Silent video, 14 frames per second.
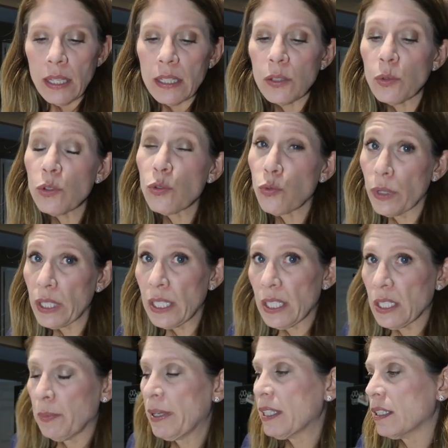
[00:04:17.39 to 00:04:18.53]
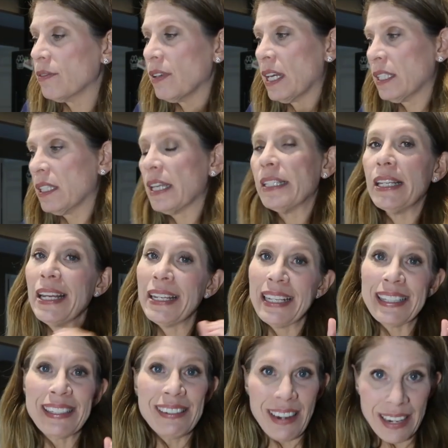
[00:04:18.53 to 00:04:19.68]
This was really expensive. As I said,
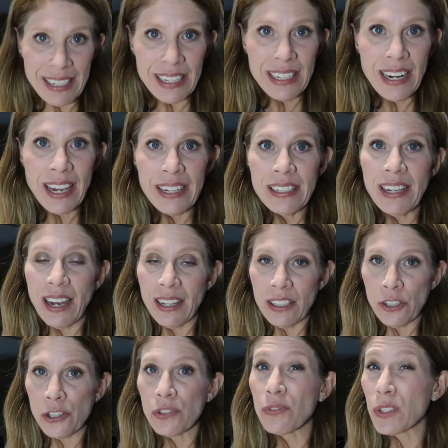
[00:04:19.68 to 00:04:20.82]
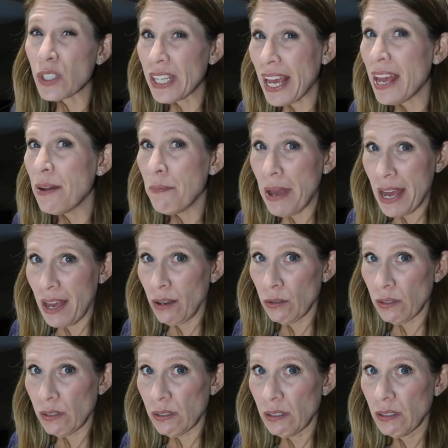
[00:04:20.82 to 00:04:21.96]
it's $99 for 10
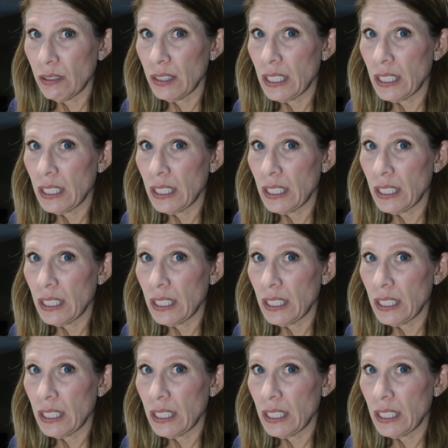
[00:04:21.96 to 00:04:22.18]
pounds.